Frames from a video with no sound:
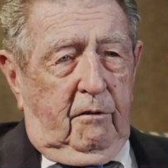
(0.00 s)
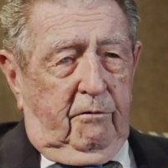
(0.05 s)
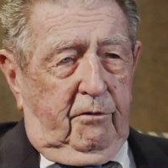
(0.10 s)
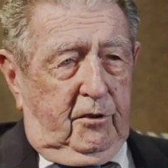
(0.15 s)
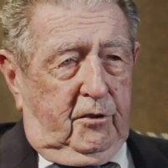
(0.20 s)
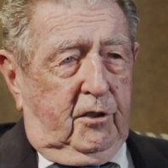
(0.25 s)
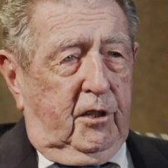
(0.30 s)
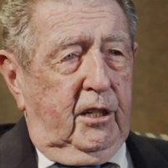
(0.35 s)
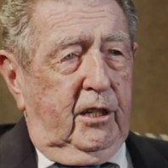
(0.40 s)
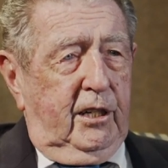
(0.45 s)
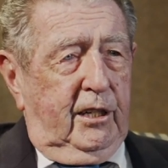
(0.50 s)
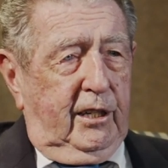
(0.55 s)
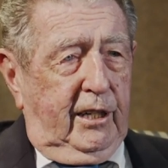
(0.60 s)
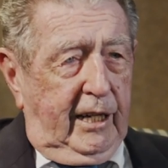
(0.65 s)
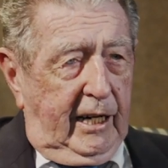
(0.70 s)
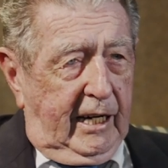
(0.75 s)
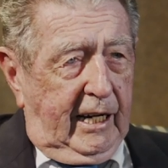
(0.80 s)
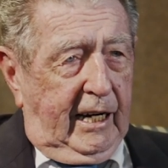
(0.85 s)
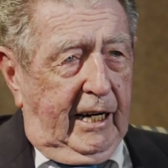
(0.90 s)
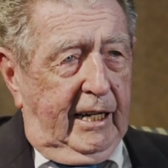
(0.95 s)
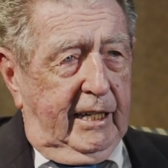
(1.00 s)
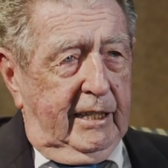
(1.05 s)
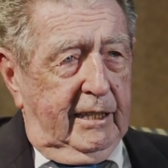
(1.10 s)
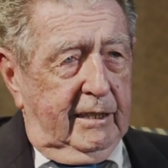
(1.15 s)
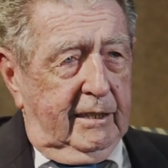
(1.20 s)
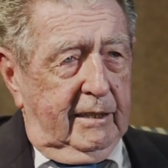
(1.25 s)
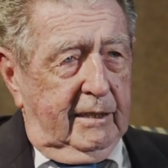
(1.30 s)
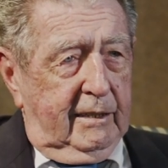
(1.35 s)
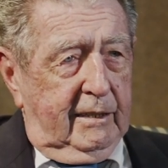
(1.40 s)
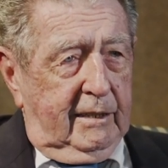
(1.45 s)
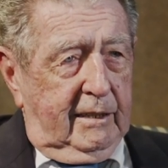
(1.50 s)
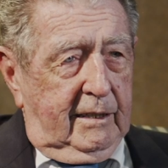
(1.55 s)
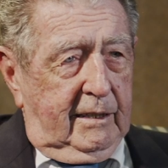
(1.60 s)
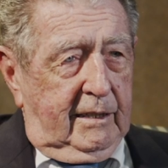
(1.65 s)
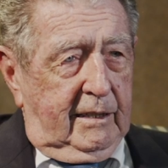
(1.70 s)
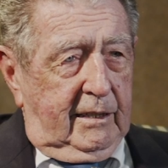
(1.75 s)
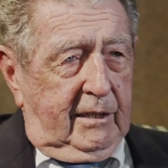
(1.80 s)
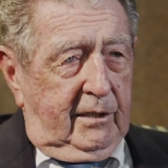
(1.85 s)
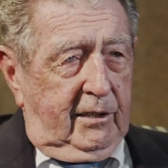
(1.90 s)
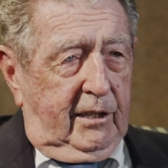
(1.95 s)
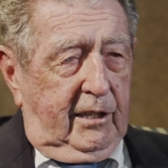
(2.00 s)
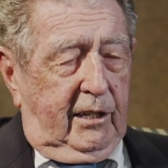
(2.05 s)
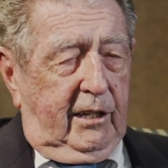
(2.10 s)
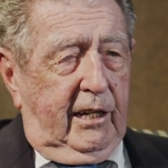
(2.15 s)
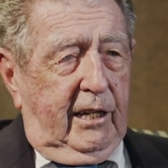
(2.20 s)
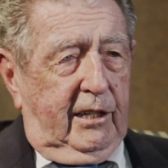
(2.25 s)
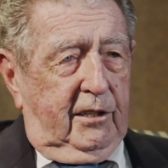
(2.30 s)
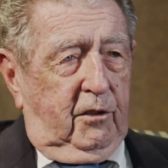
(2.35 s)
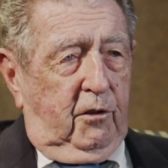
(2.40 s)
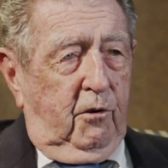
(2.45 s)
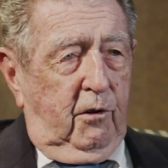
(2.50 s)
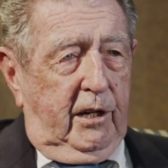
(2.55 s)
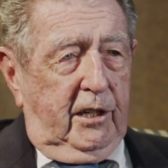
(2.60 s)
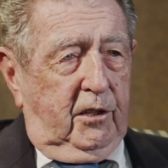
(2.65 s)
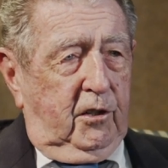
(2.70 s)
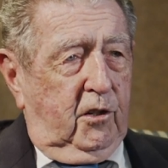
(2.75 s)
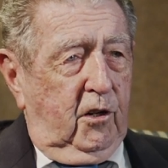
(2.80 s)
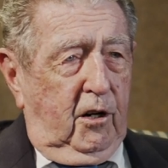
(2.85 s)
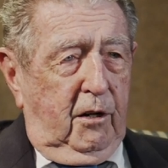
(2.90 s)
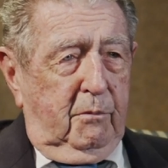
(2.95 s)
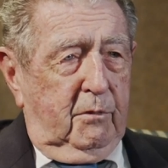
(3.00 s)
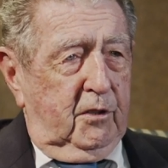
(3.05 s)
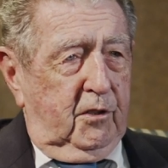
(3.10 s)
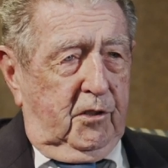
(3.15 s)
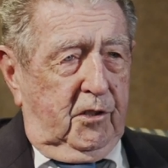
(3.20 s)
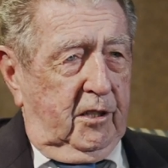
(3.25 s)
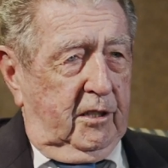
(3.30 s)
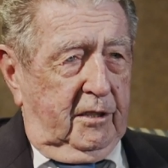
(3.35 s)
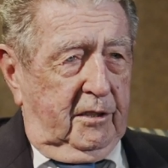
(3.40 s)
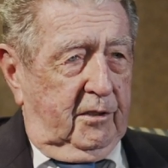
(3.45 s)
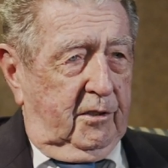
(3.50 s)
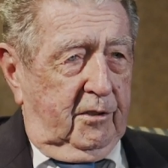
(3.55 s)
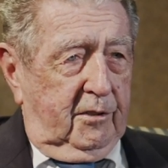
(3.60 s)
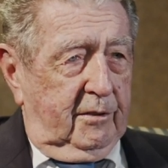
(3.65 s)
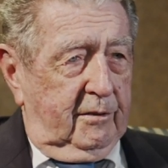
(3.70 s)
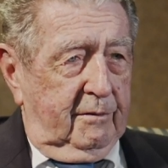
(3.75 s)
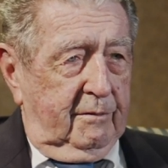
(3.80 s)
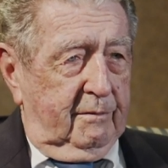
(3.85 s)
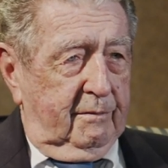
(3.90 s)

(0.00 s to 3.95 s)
fatigued guy that had great common sense,